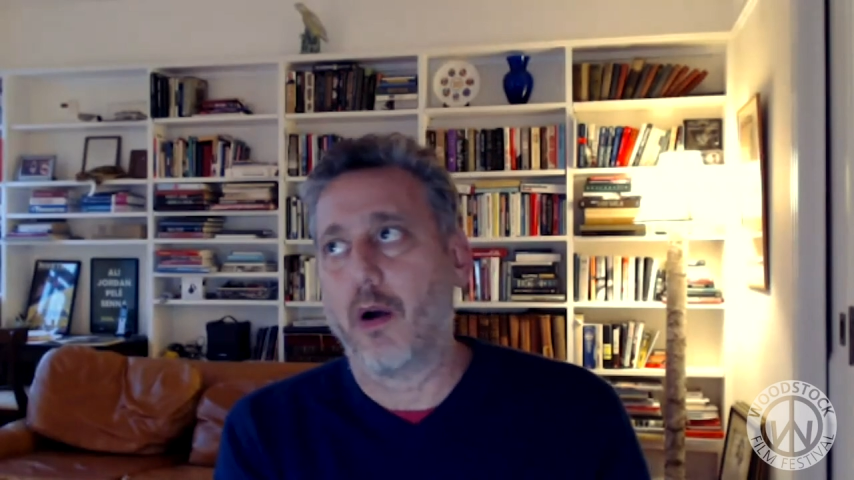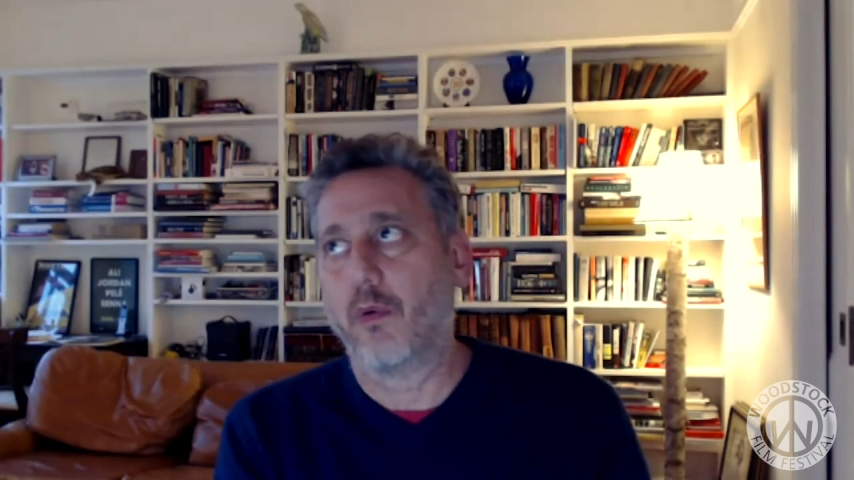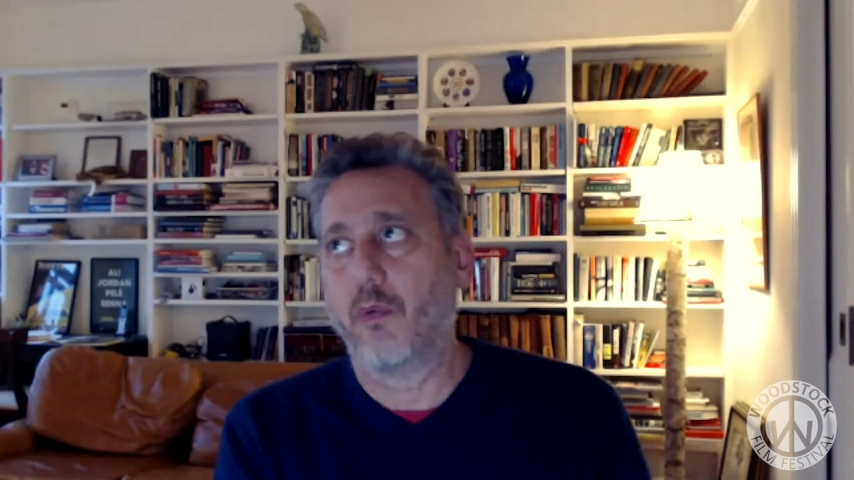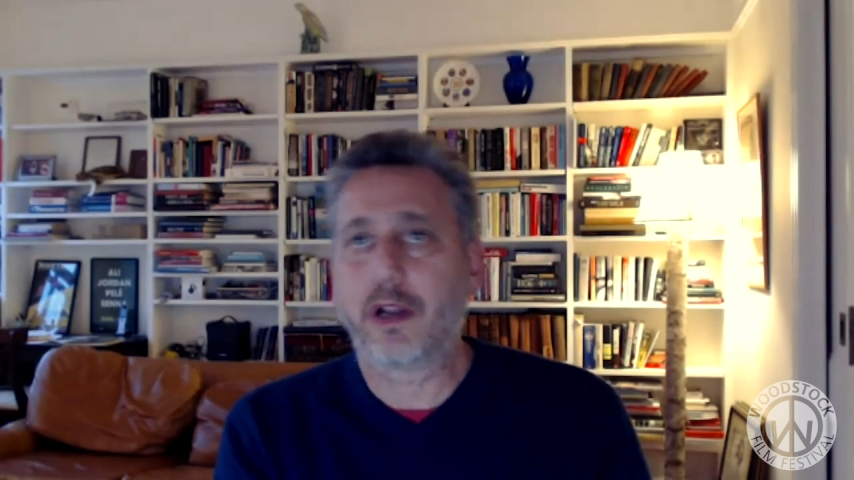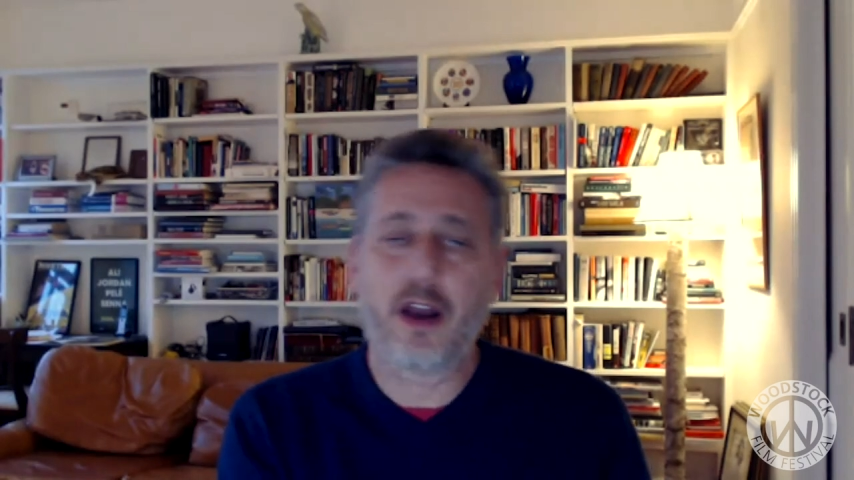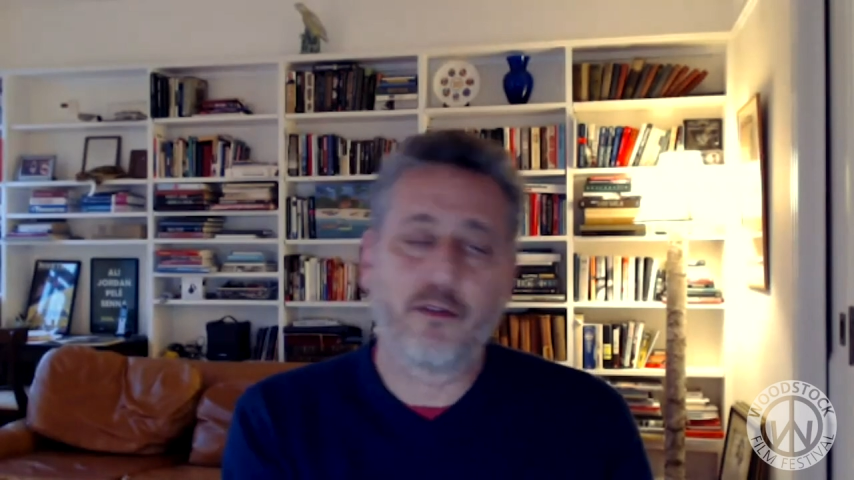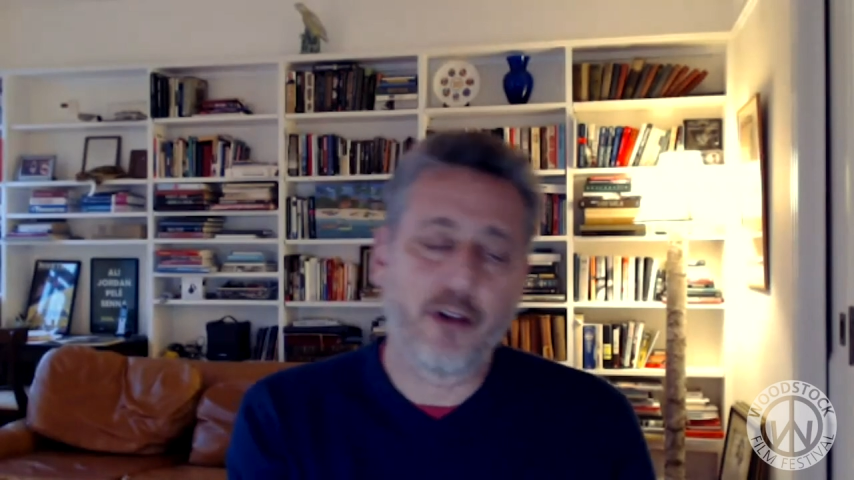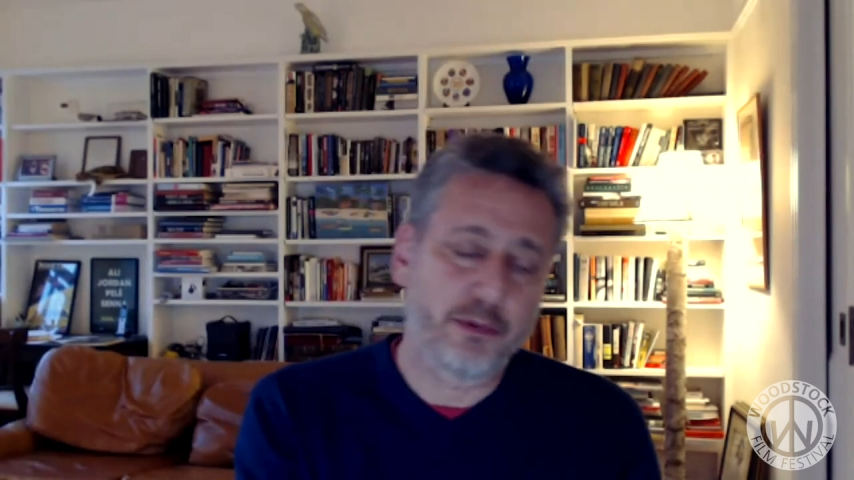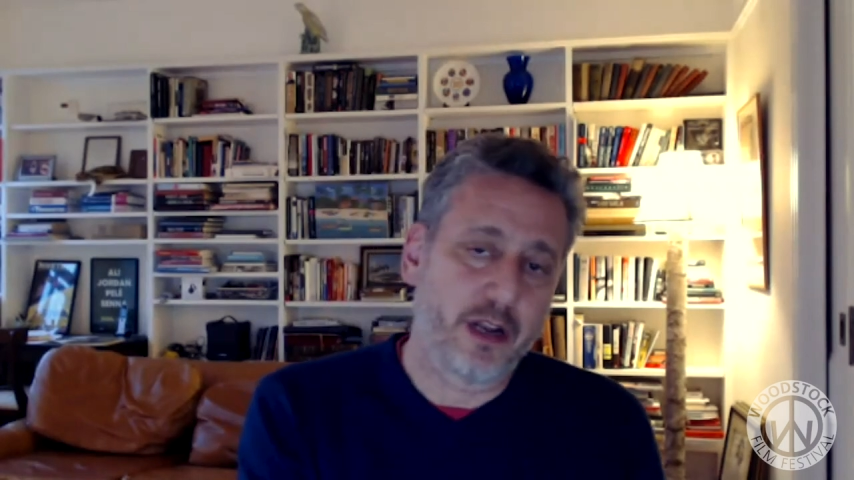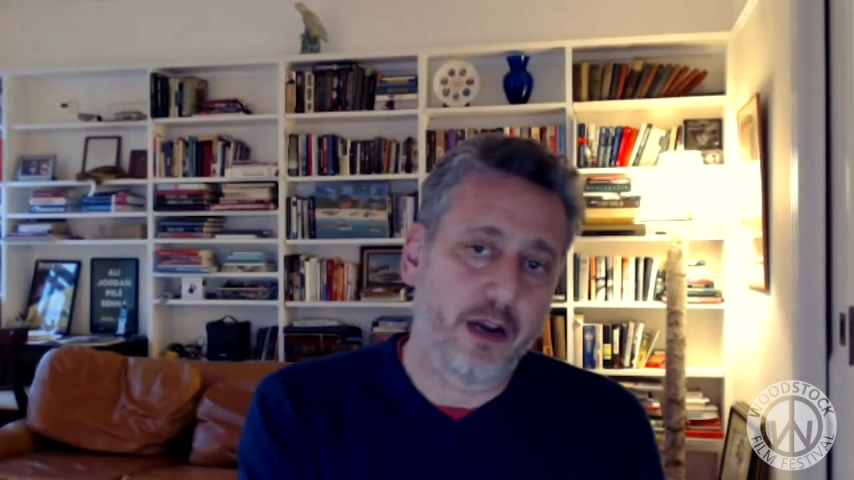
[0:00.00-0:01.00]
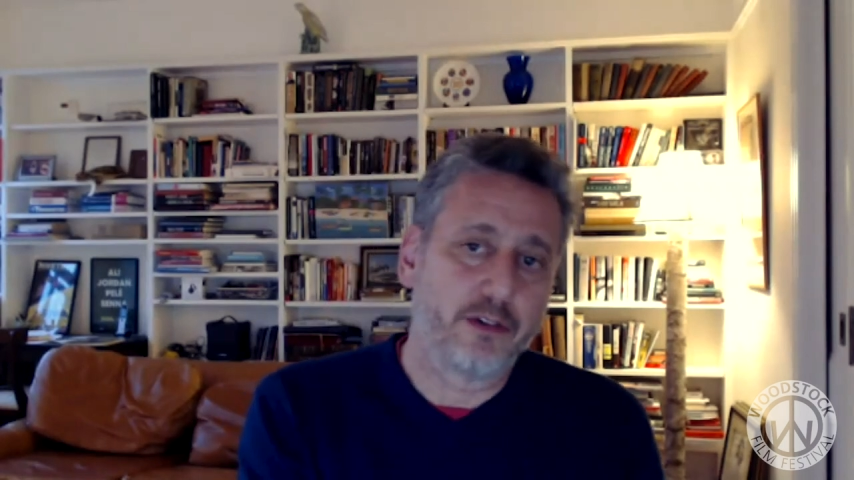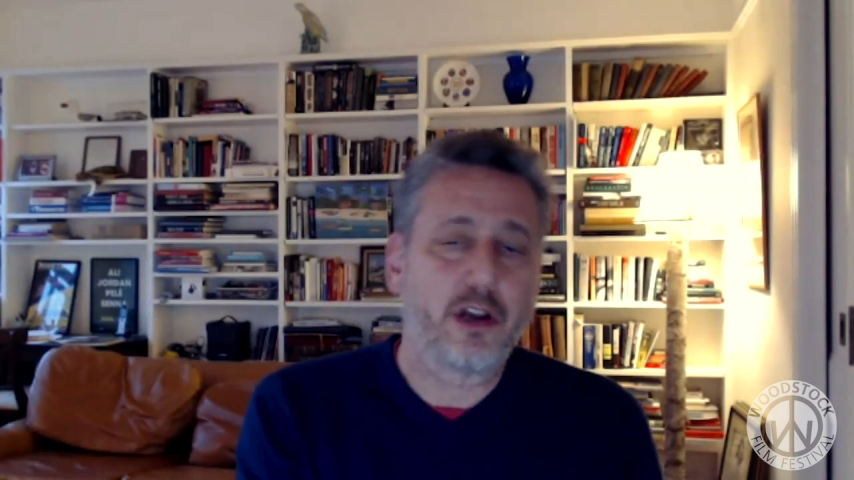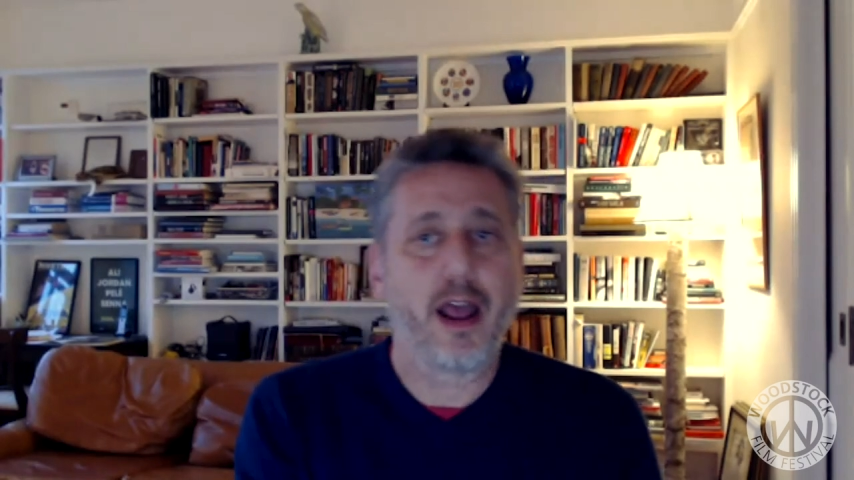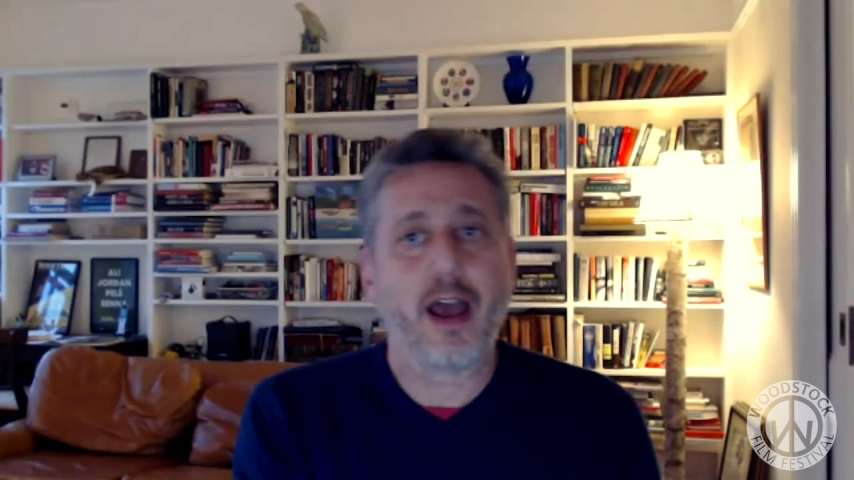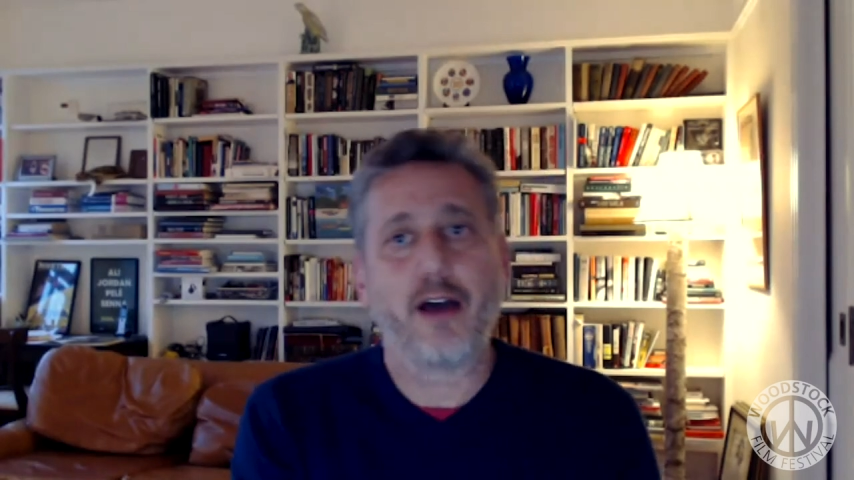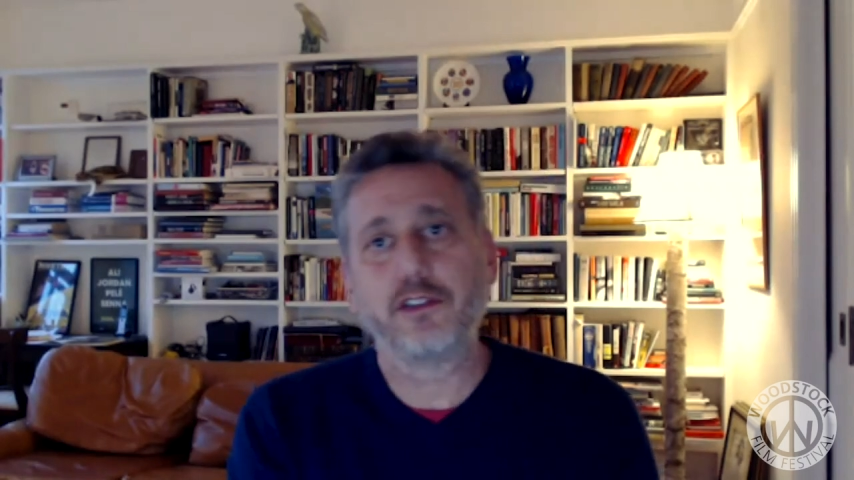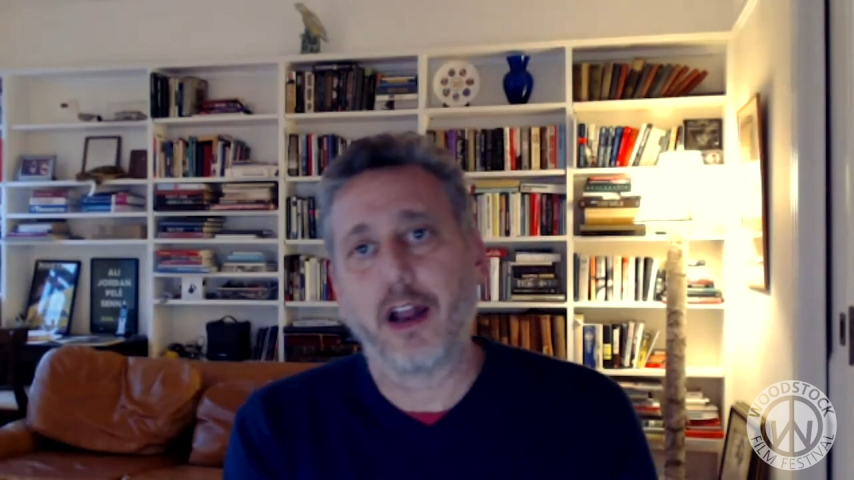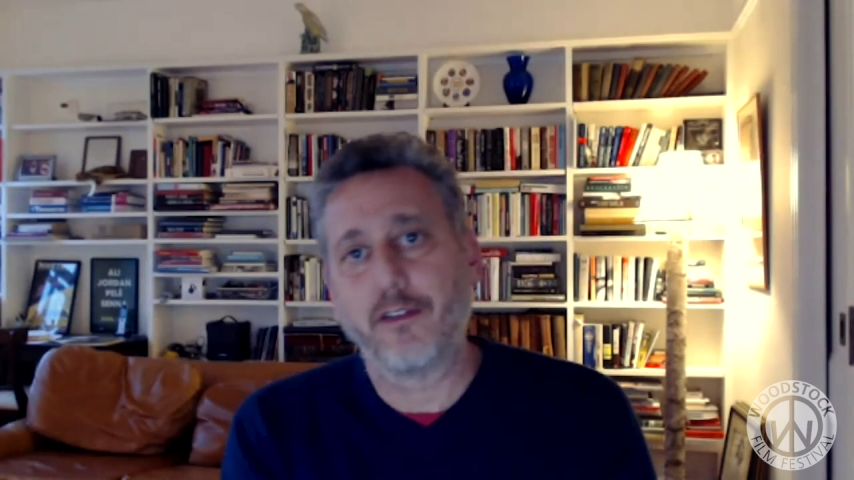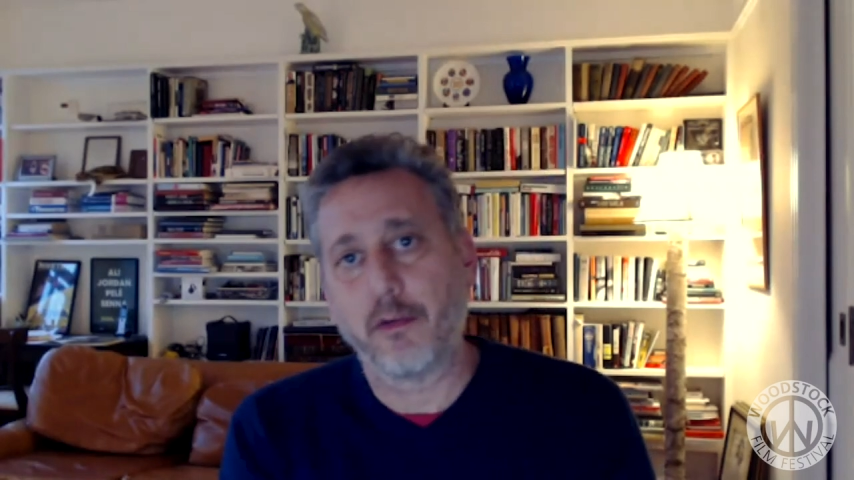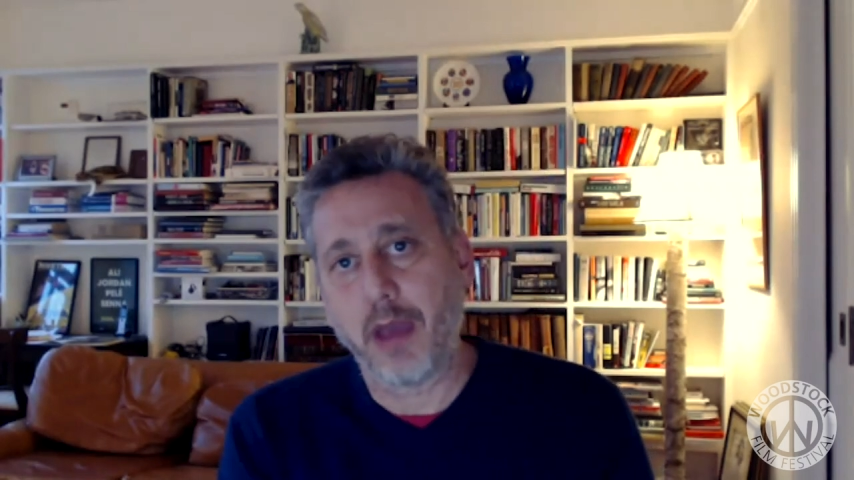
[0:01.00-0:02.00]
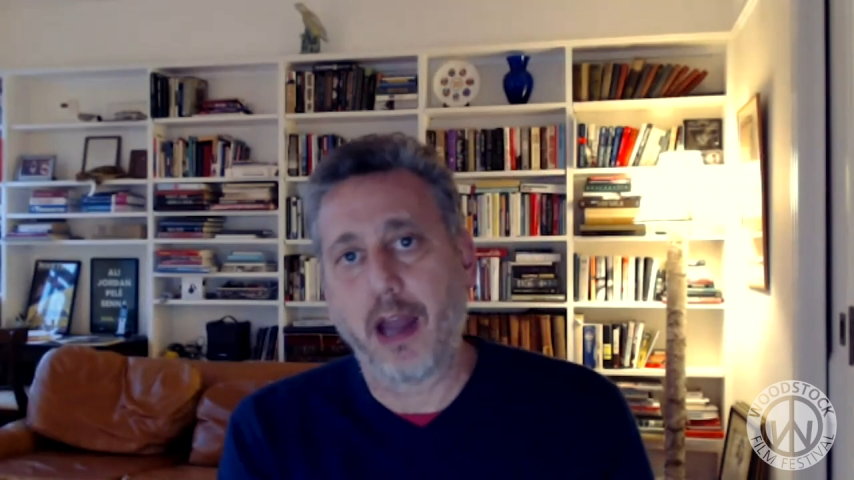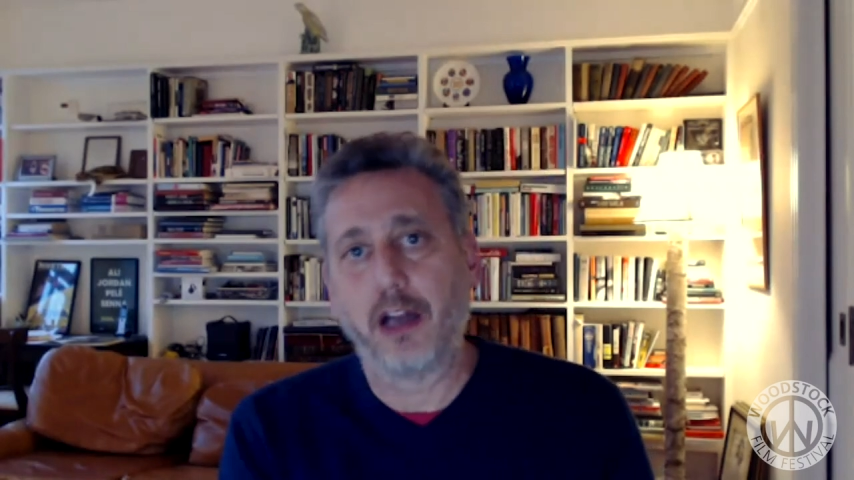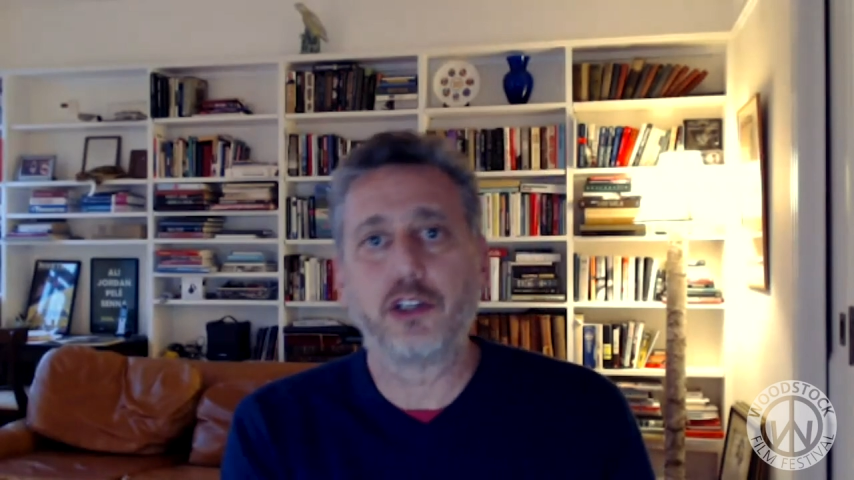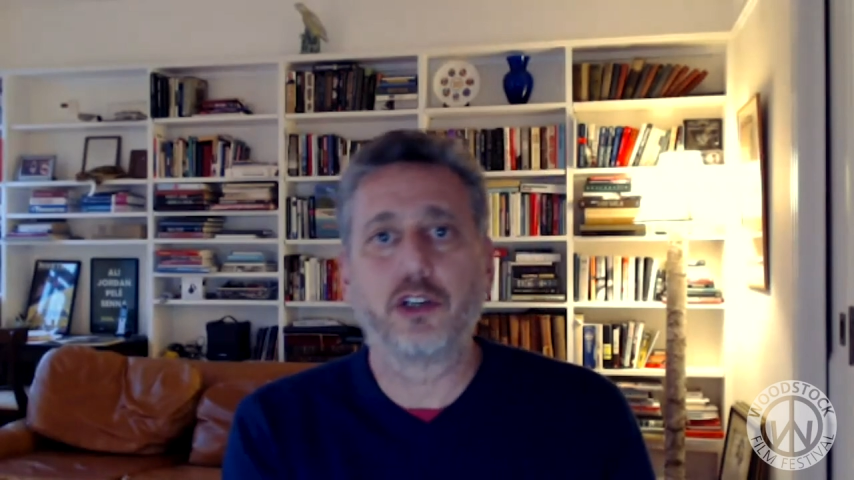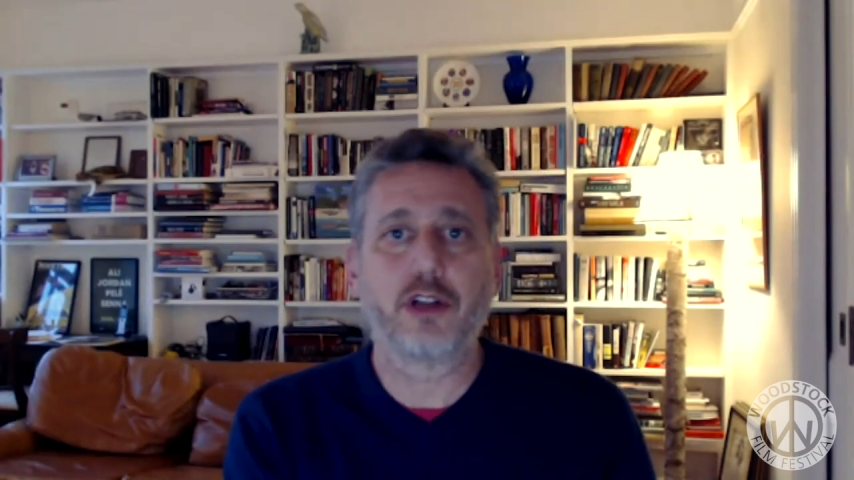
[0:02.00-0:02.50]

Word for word: what kind of representative should I have? Should I have a manager?